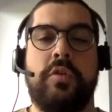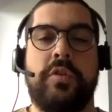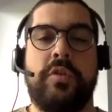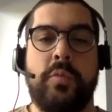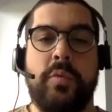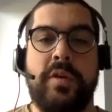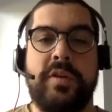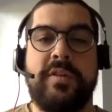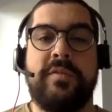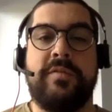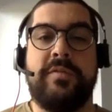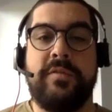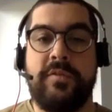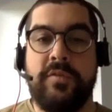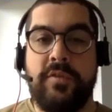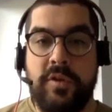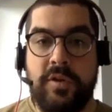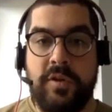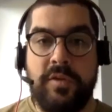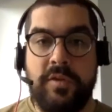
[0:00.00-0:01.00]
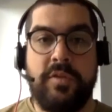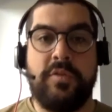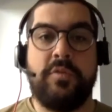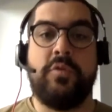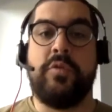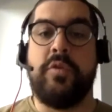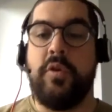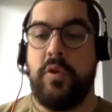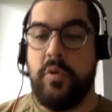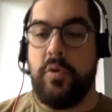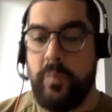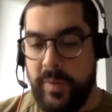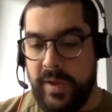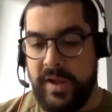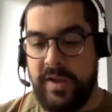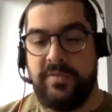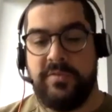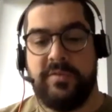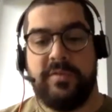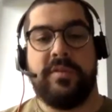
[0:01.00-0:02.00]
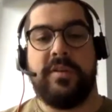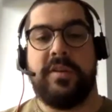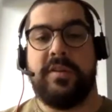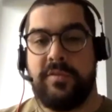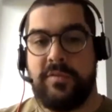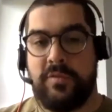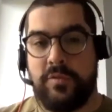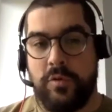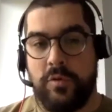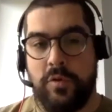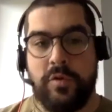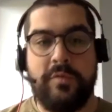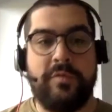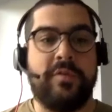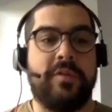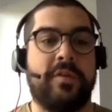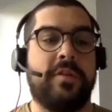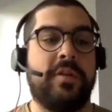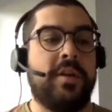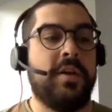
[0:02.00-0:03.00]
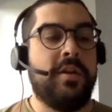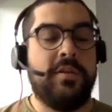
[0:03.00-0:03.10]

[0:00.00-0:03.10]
They're willing to look through the homepage and scroll for